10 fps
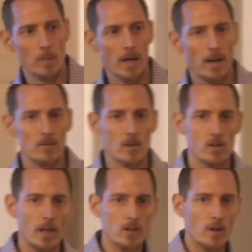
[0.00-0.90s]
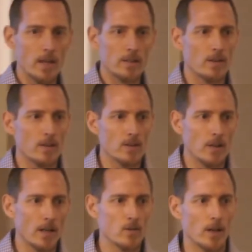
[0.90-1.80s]
I got sidetracked here and
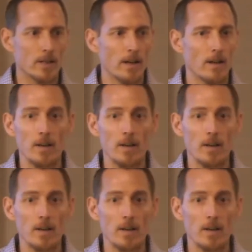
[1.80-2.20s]
sidetracked there.